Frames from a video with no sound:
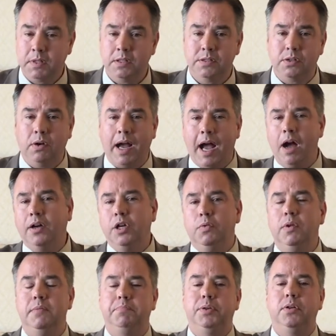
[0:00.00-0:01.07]
So how can
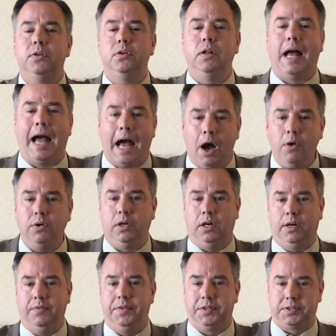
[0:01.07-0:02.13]
we pull out
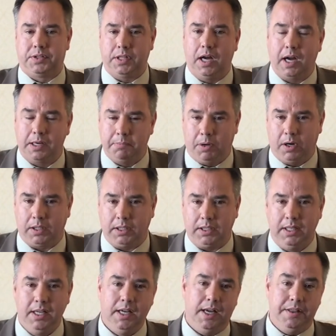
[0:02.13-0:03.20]
of the stock market?
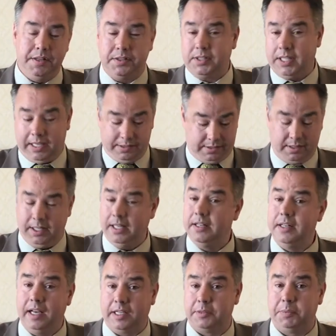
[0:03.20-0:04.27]
In this case, the
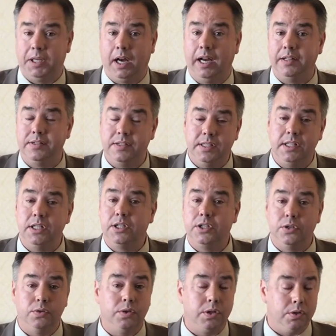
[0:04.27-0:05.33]
index behind
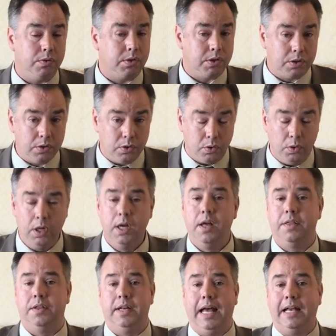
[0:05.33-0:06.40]
TQQQ,
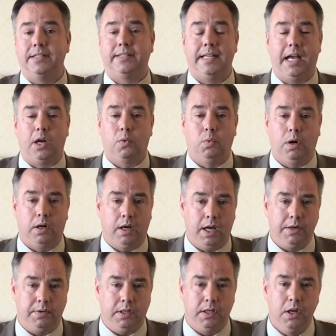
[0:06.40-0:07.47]
the Nasdaq
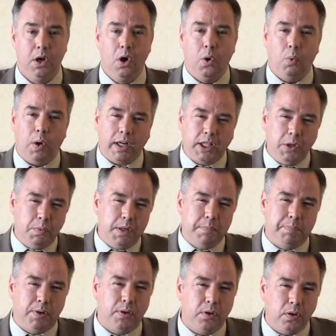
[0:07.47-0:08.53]
100. What can we
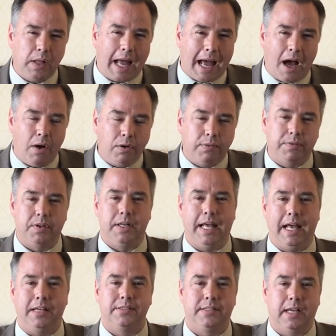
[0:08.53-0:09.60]
pull out of the
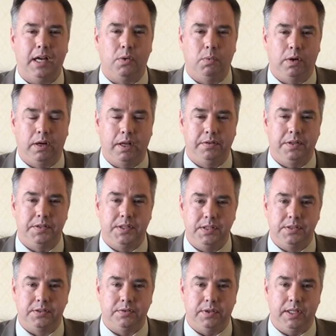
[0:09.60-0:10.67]
Nasdaq 100's
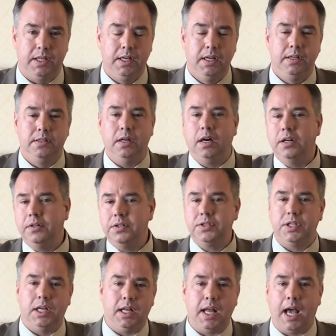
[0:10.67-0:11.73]
history to
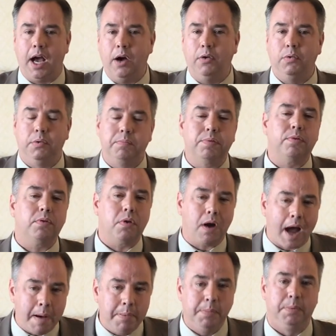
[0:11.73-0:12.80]
understand how it will
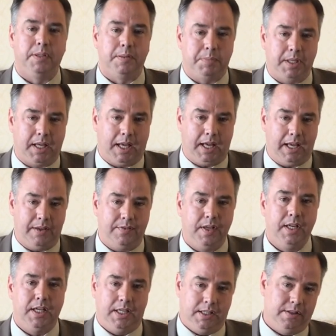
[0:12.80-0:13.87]
probably behave
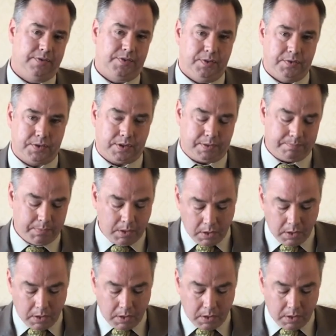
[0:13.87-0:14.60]
in the future?